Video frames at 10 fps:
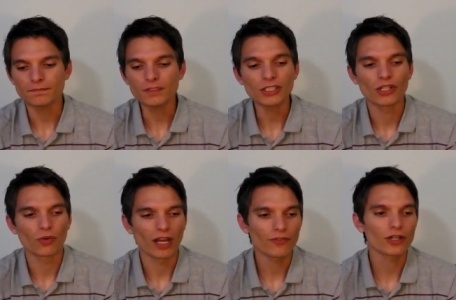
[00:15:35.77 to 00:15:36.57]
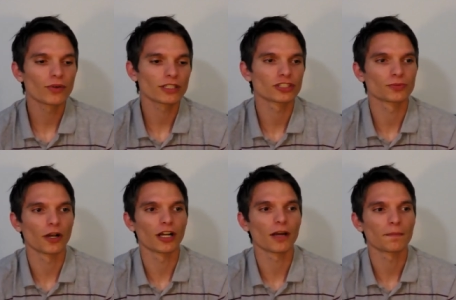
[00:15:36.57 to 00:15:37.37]
you know, whenever a question is
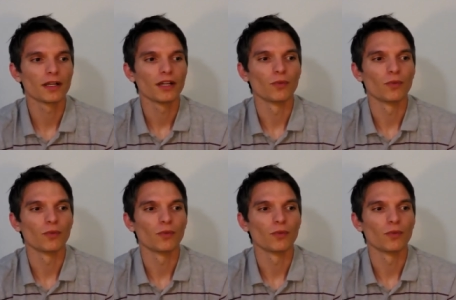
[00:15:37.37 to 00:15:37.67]
brought up,